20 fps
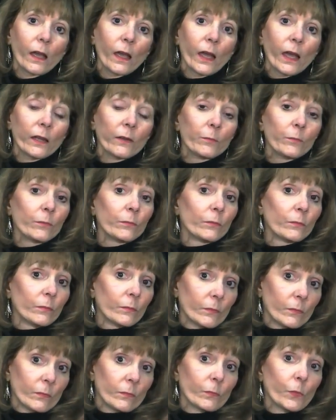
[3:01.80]
And
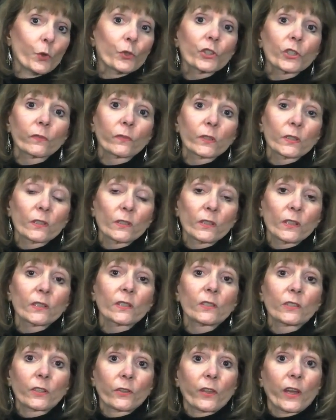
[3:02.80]
most of us
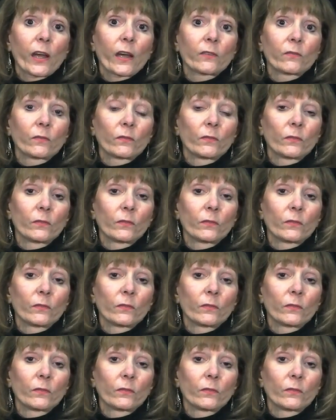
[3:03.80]
listen to that.